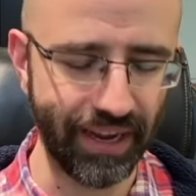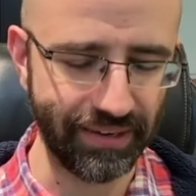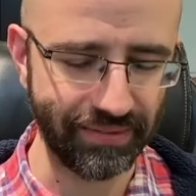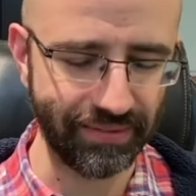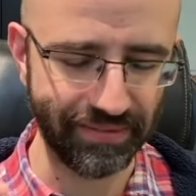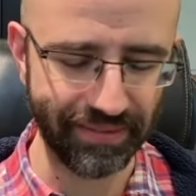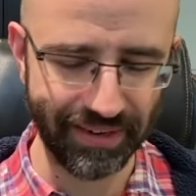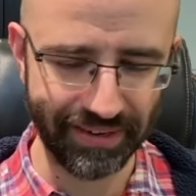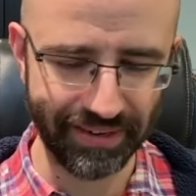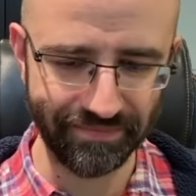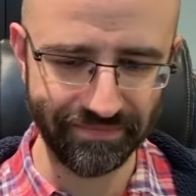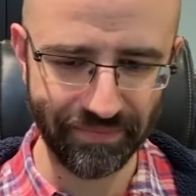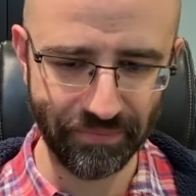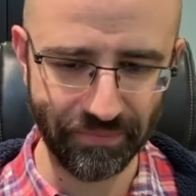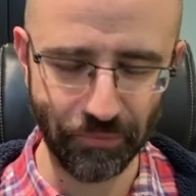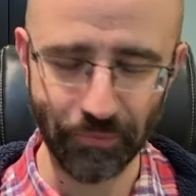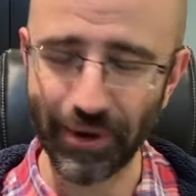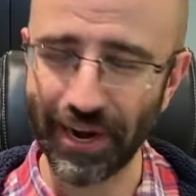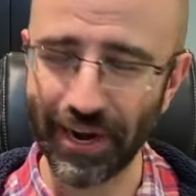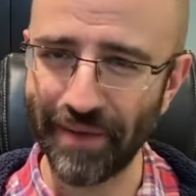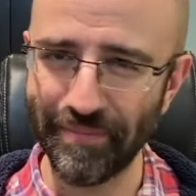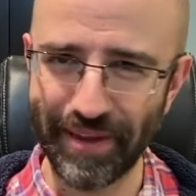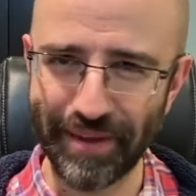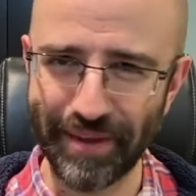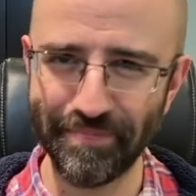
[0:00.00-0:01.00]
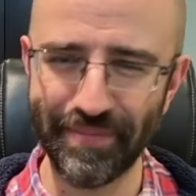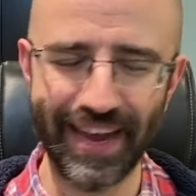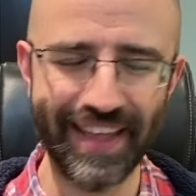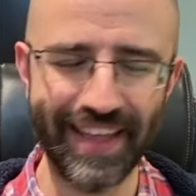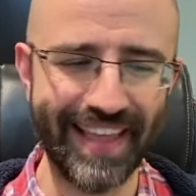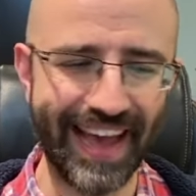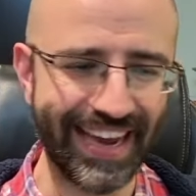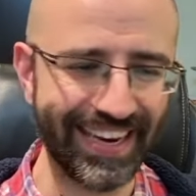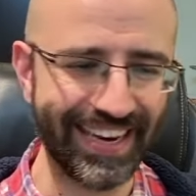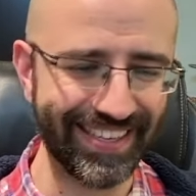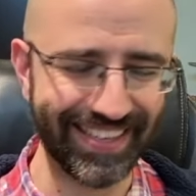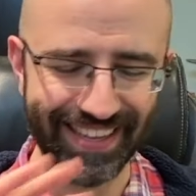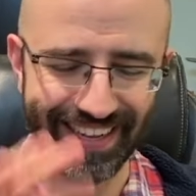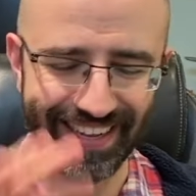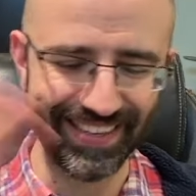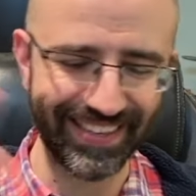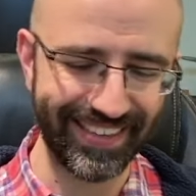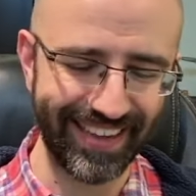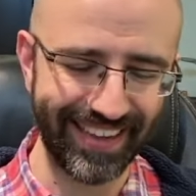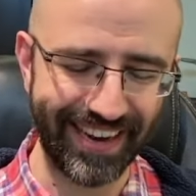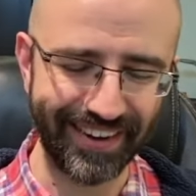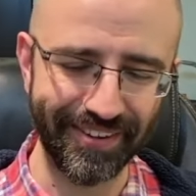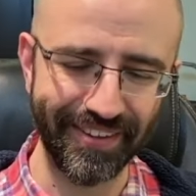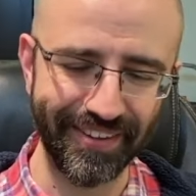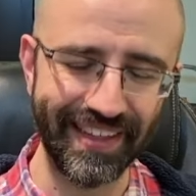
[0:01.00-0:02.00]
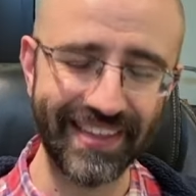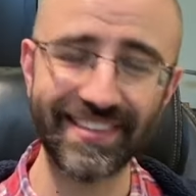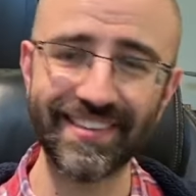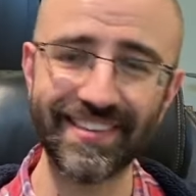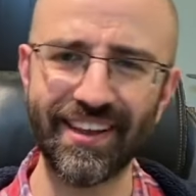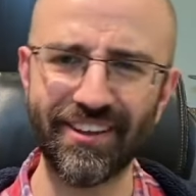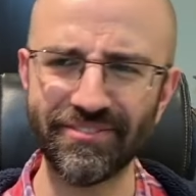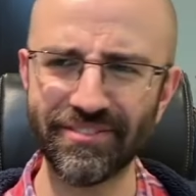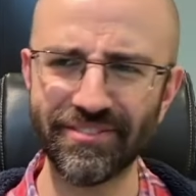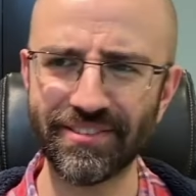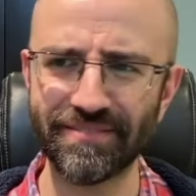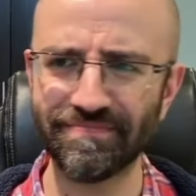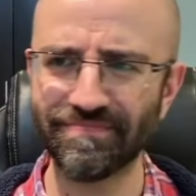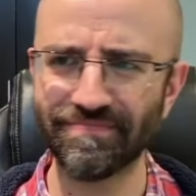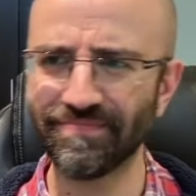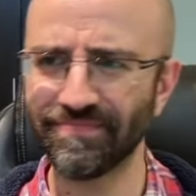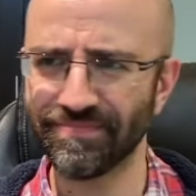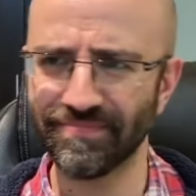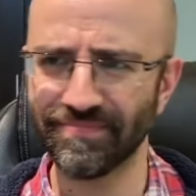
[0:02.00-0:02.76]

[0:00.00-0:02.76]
And what I mean by that is this I know that sounds